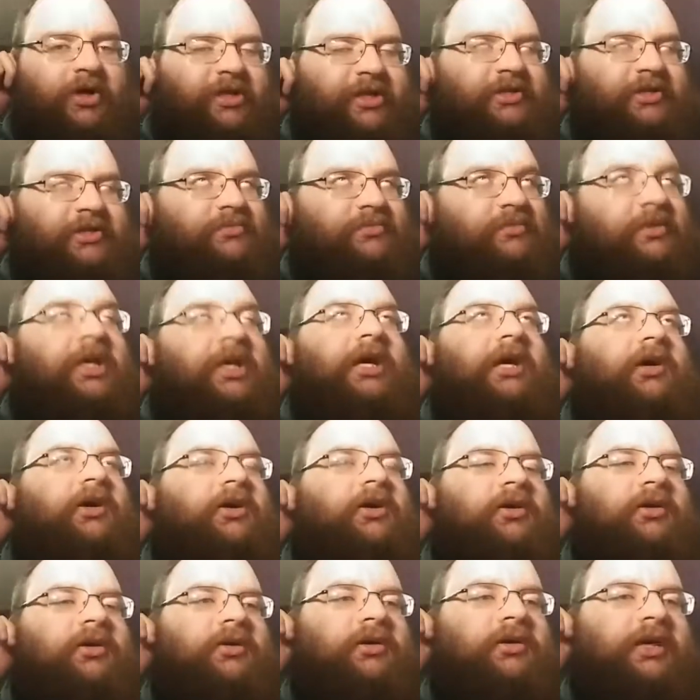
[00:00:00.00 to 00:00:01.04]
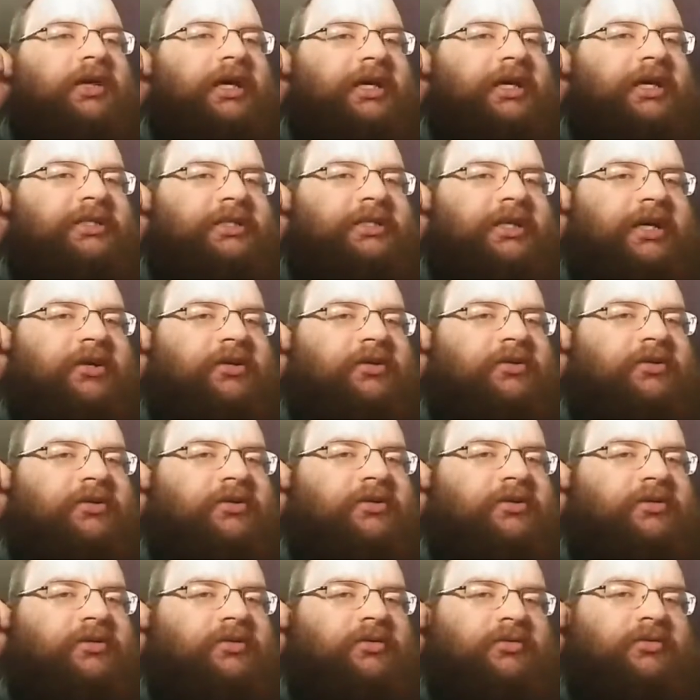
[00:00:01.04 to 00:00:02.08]
I guess it could
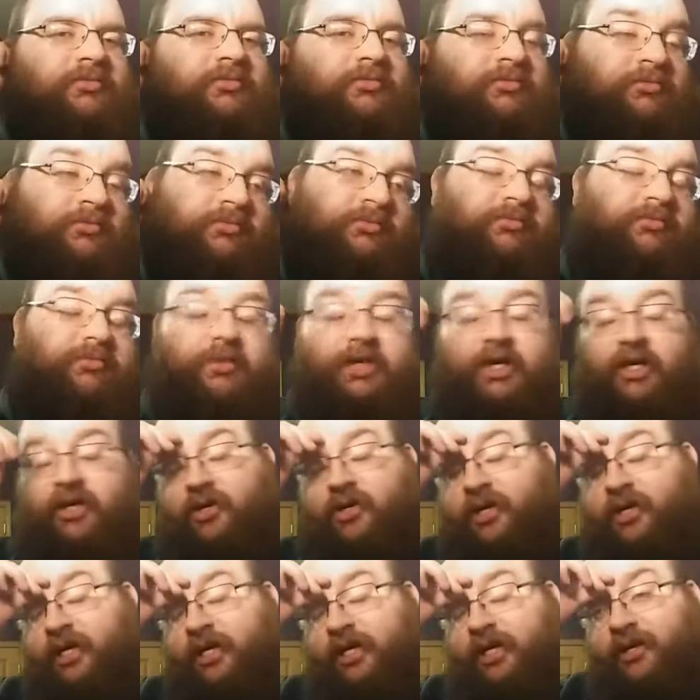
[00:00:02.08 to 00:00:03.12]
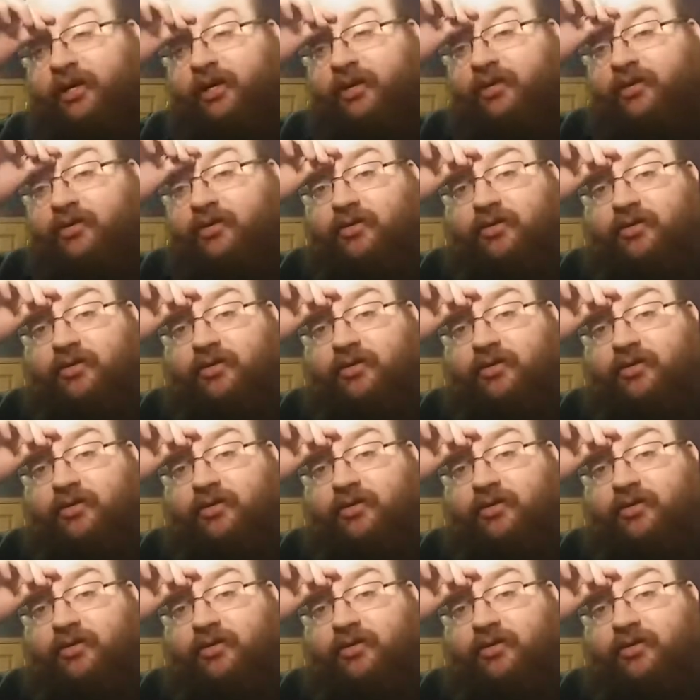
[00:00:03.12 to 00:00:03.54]
hit it.